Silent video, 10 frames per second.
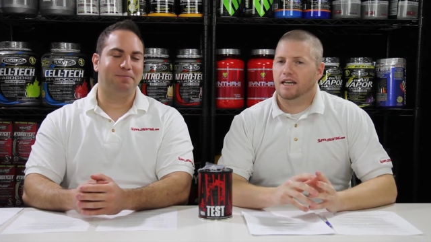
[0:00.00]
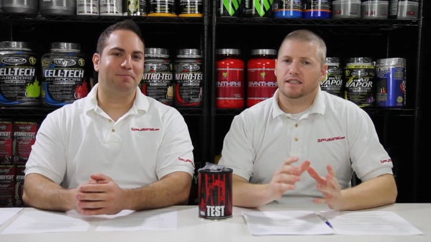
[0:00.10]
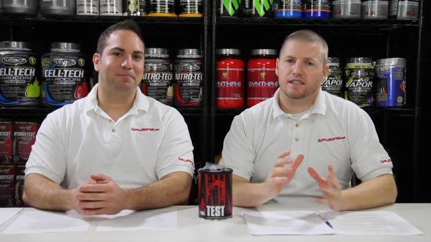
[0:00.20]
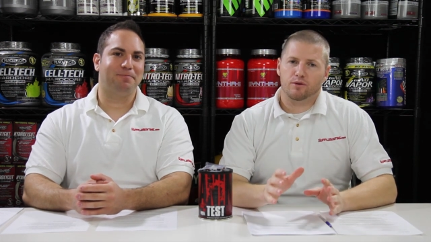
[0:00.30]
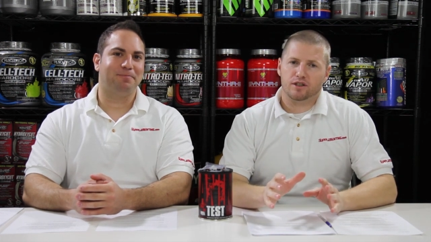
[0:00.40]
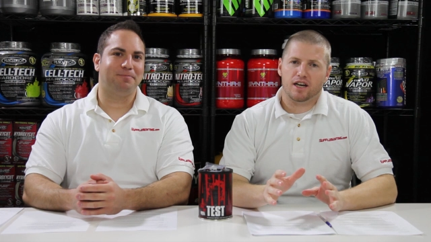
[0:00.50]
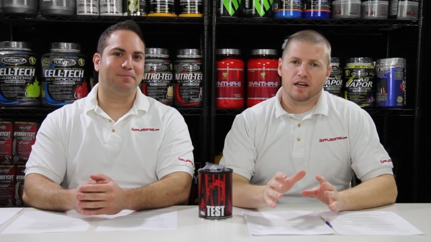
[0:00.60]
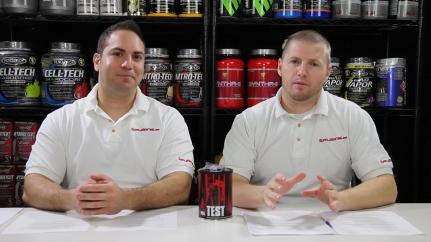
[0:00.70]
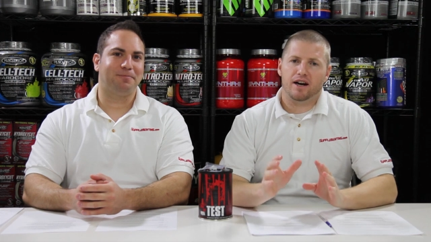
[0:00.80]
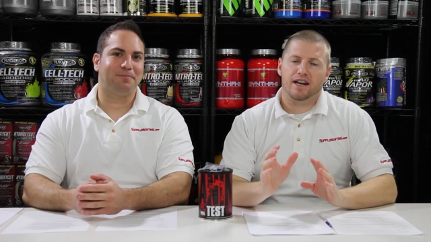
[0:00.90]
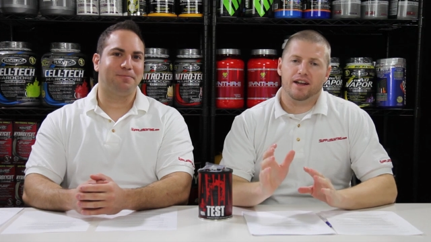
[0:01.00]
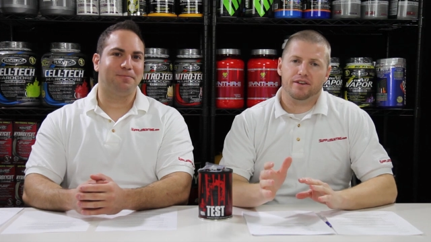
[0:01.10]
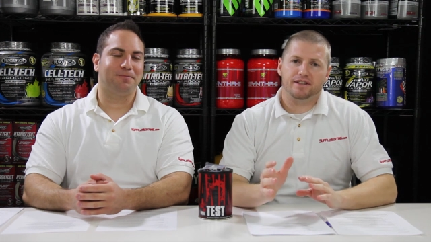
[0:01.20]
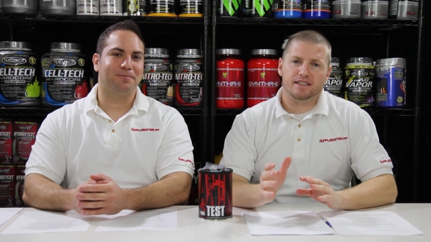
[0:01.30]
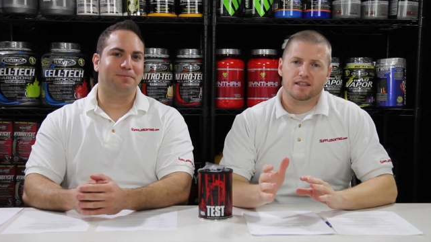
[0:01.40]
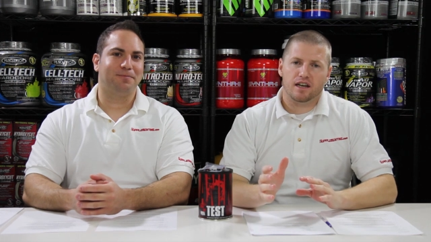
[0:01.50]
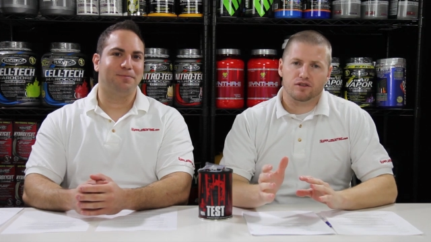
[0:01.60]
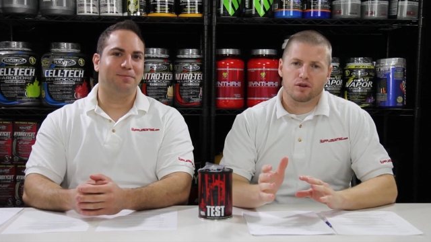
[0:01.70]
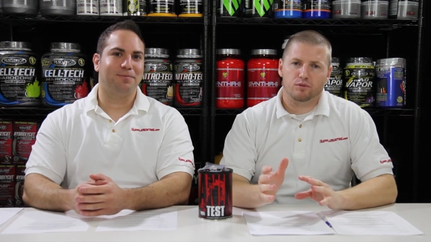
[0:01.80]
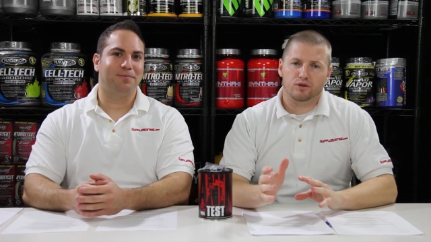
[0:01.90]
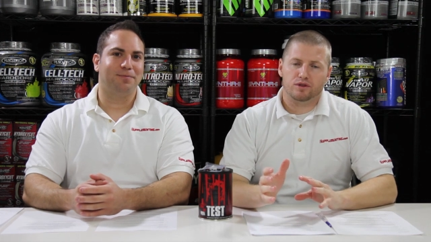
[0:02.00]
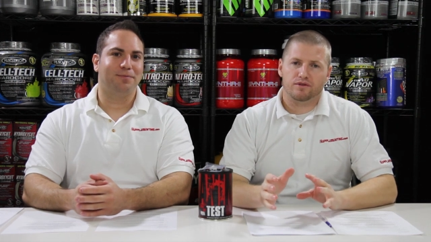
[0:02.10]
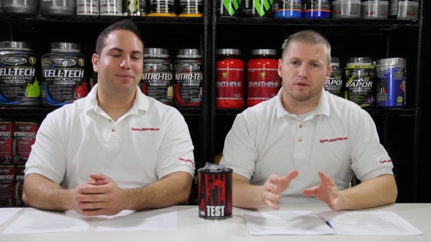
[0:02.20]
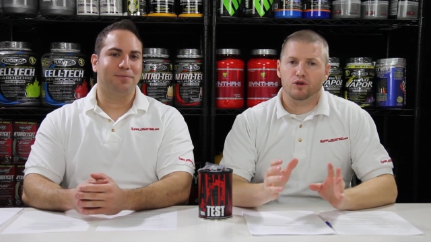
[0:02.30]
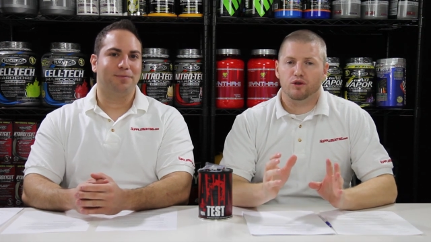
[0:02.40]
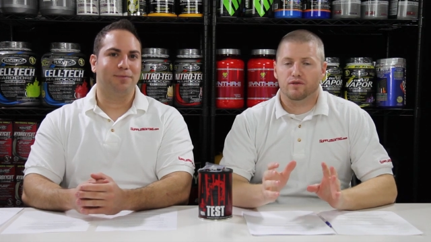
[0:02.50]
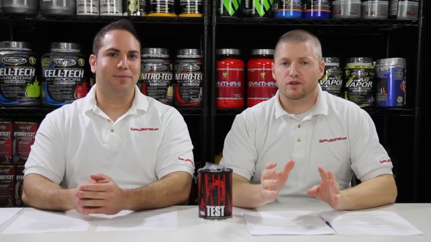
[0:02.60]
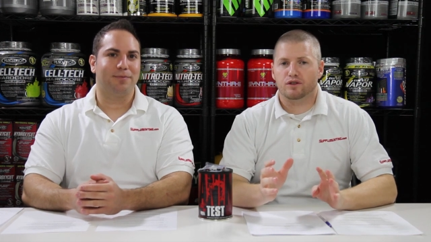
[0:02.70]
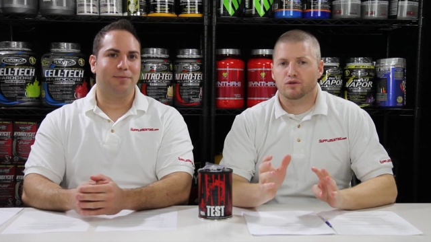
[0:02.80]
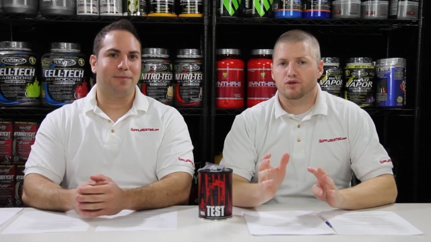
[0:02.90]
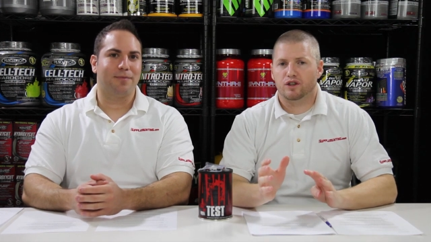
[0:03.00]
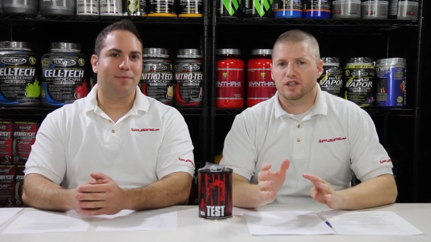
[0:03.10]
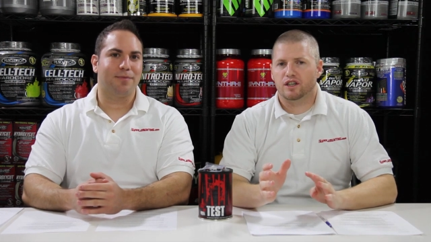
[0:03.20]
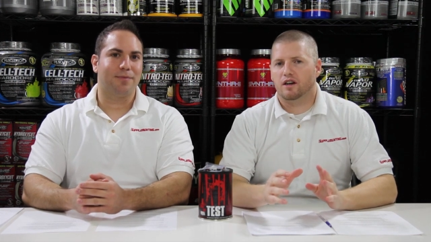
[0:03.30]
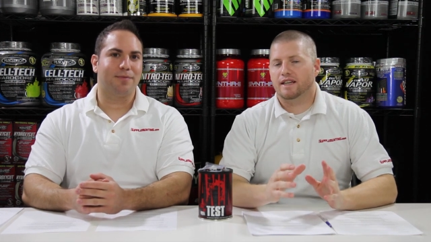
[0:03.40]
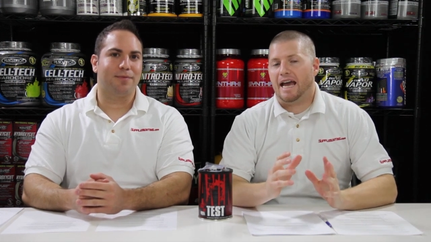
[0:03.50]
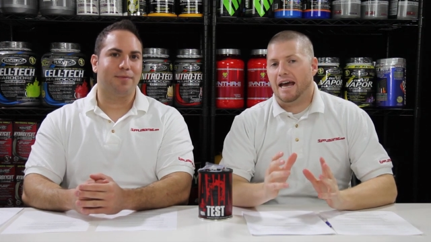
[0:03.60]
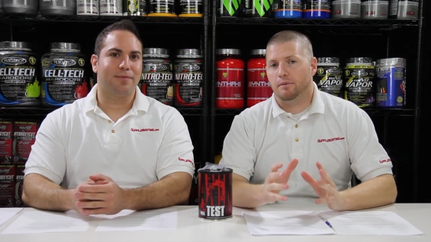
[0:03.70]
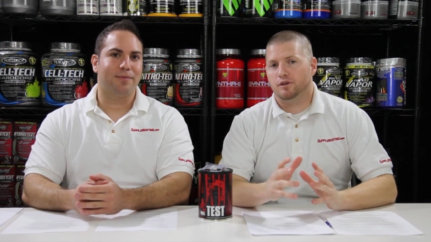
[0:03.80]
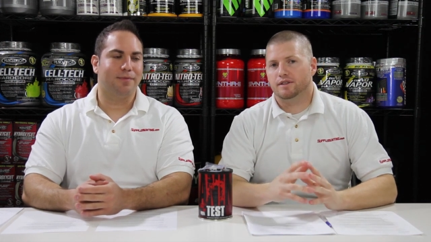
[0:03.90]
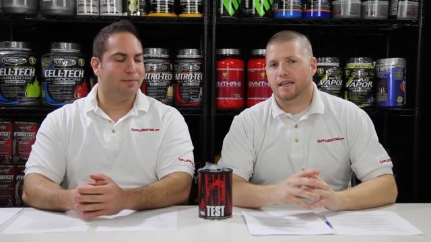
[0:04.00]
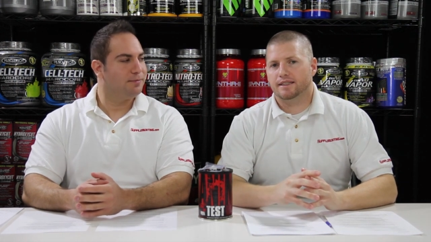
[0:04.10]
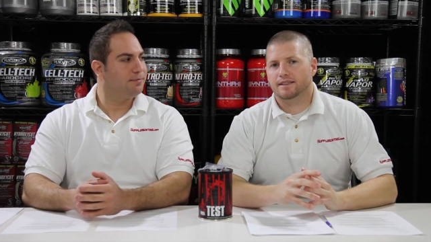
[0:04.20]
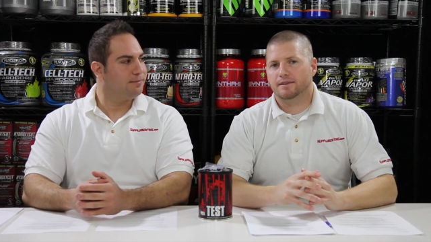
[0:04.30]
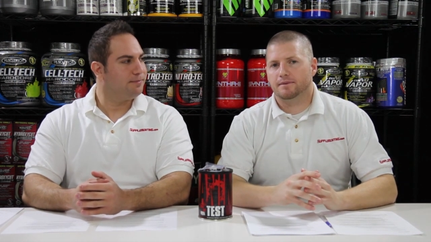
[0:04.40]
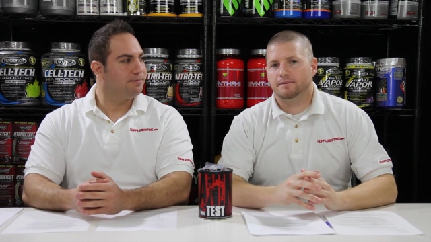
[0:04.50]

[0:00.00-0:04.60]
Speaker 1: And today we're talking about another testosterone booster from Universal Nutrition called Animal Test.